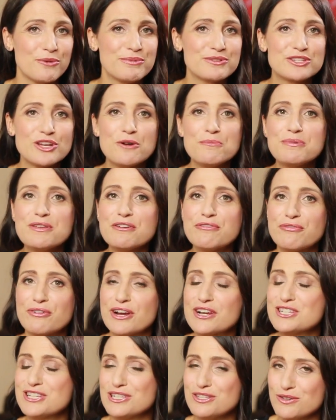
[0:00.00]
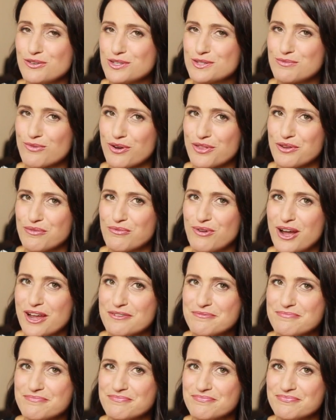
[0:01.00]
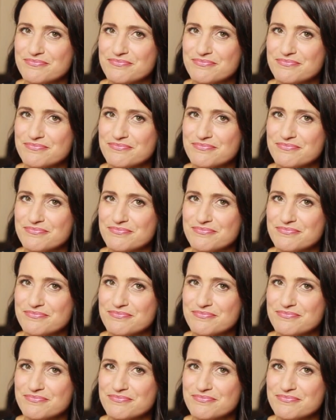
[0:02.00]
but don't be afraid to use more than one.